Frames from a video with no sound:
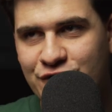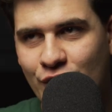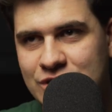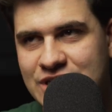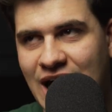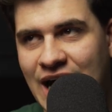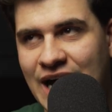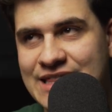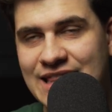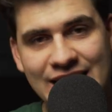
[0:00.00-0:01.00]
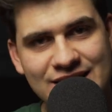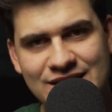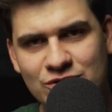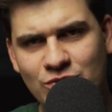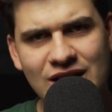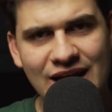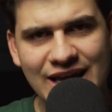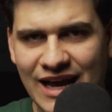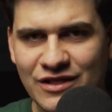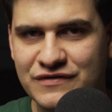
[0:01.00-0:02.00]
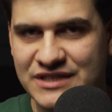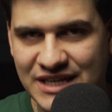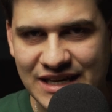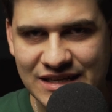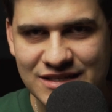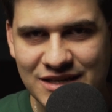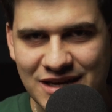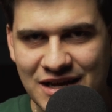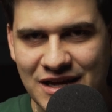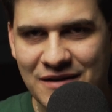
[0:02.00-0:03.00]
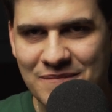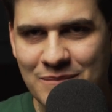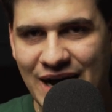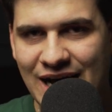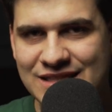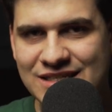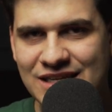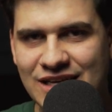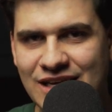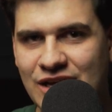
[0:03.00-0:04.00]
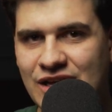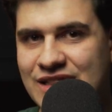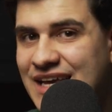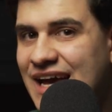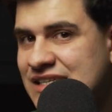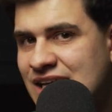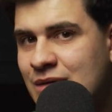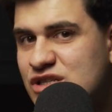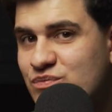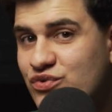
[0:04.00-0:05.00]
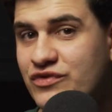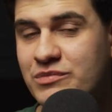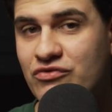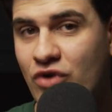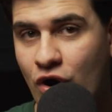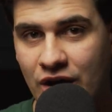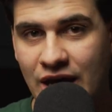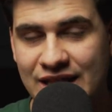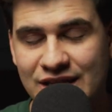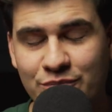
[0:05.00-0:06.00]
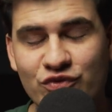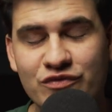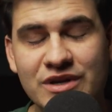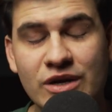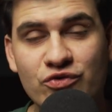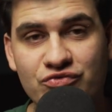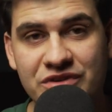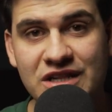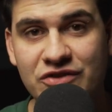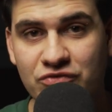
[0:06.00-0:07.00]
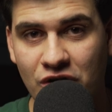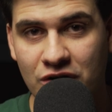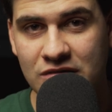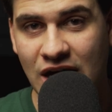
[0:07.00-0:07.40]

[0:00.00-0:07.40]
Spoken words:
thought I liked it. Well, I kind of did, but the exams proved me wrong, and they proved me really wrong.